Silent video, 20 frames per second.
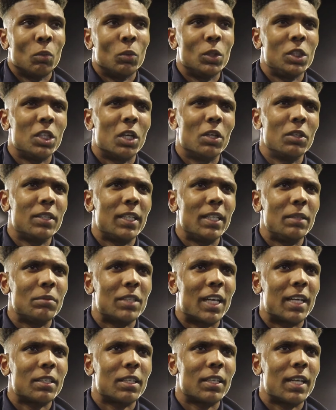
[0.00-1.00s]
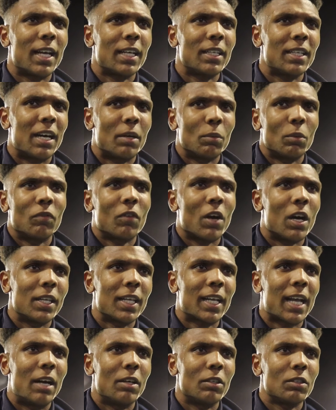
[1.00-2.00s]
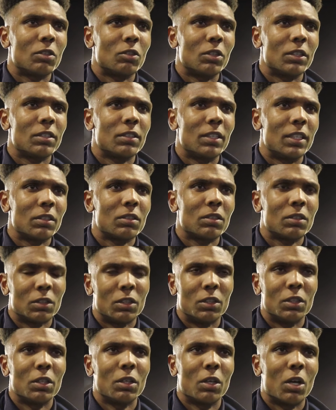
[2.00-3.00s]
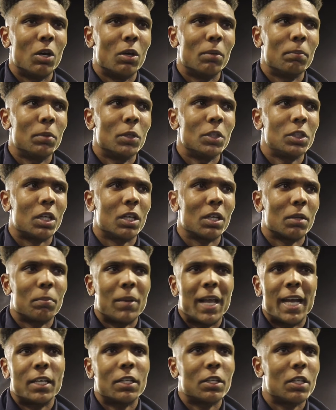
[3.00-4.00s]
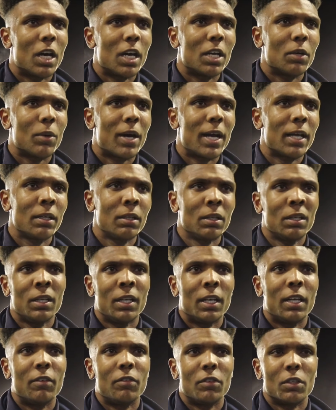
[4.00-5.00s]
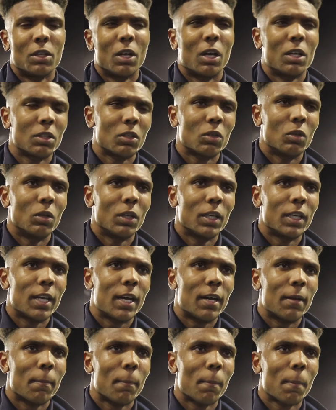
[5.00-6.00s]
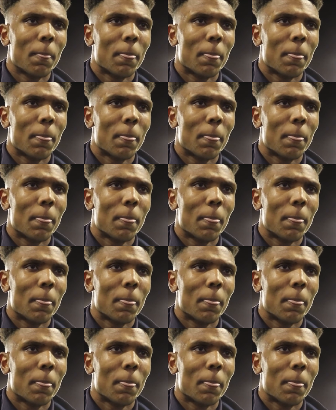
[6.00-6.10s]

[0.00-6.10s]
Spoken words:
we showed teams that today that we've got the characteristics to go and push on and play the dirty way, if you'd like to call it that.